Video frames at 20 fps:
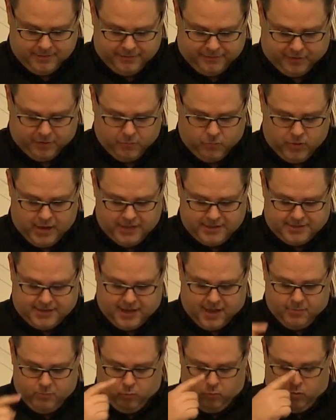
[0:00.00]
From whence
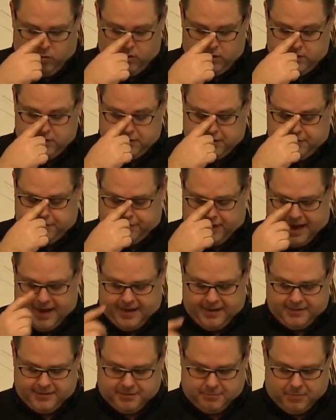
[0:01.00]
come wars and
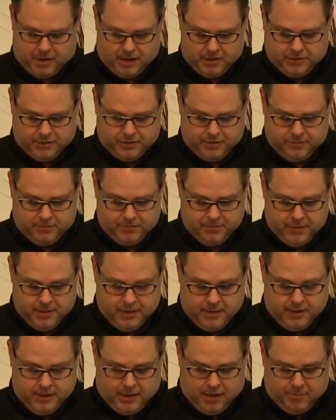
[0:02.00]
fightings among you?
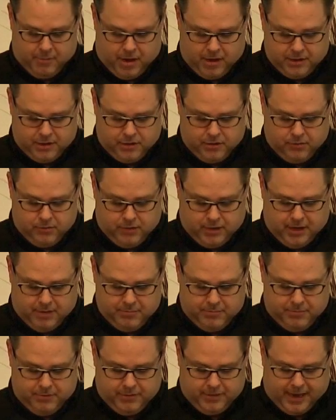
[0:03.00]
Among you
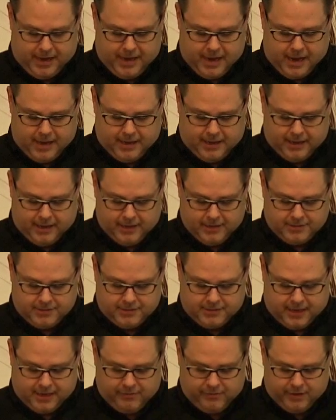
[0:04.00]
come they not
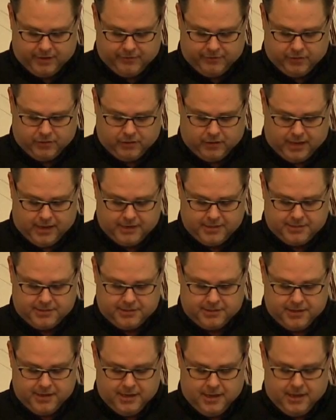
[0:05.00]
hence, even of your
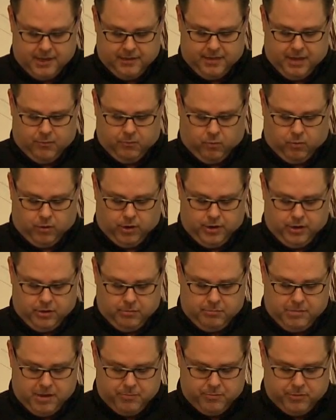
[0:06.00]
lust that war in
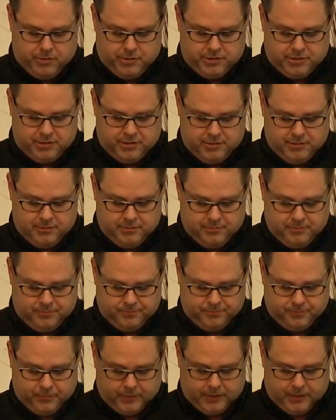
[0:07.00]
your members?
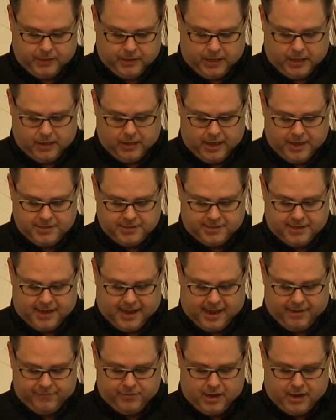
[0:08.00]
You lust and
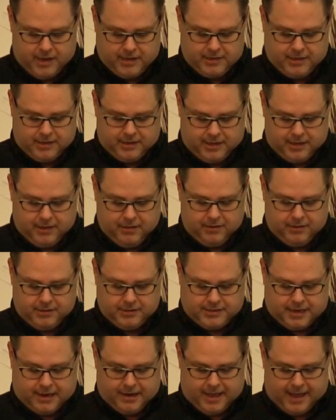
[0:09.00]
have not. You kill and
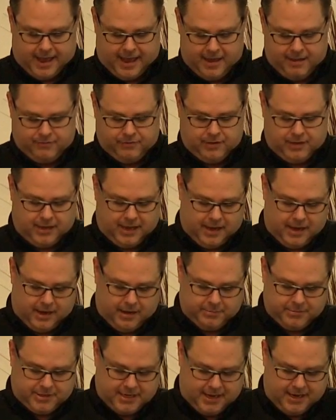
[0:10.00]
desire to have. You
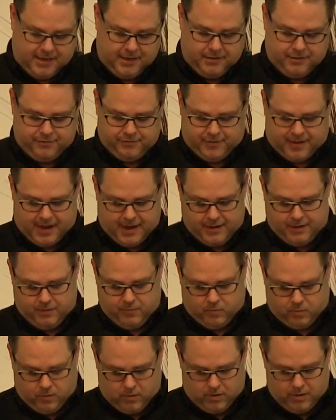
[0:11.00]
cannot obtain. You fight and
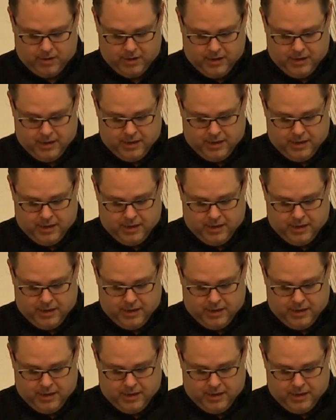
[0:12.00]
you war.